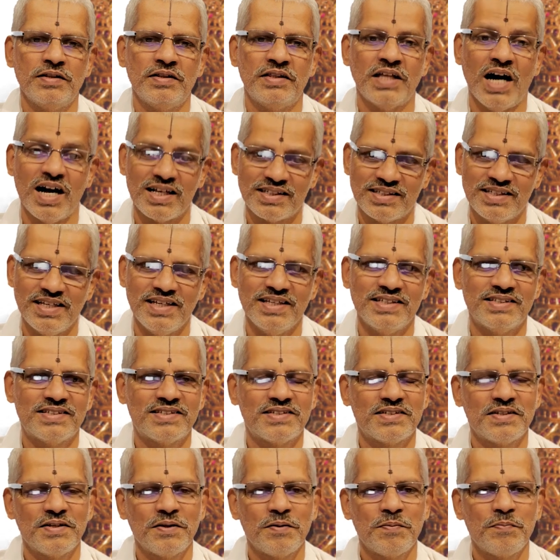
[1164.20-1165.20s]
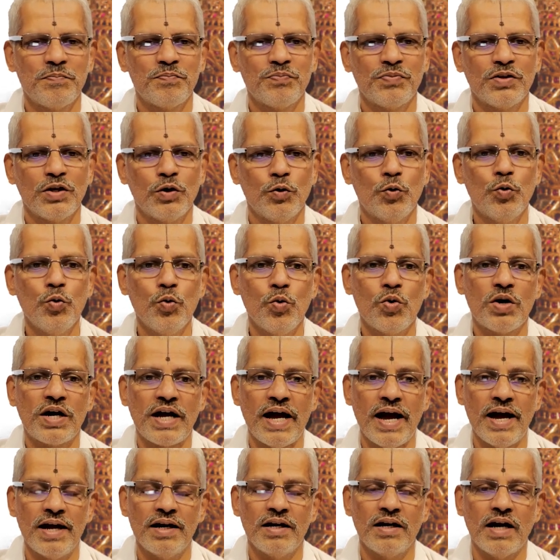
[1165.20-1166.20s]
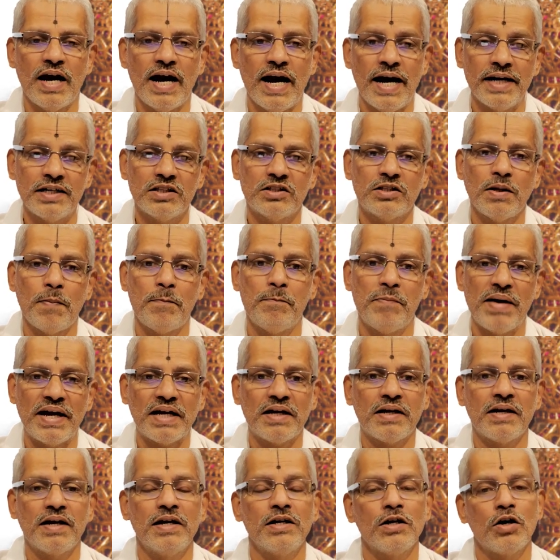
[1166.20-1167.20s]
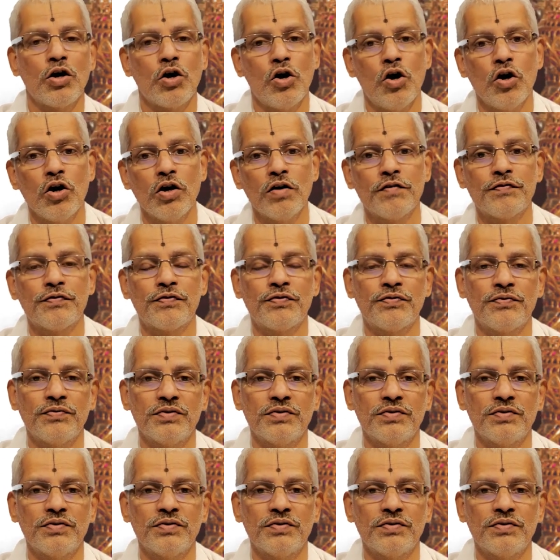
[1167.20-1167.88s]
dasis who can, at the beck and call of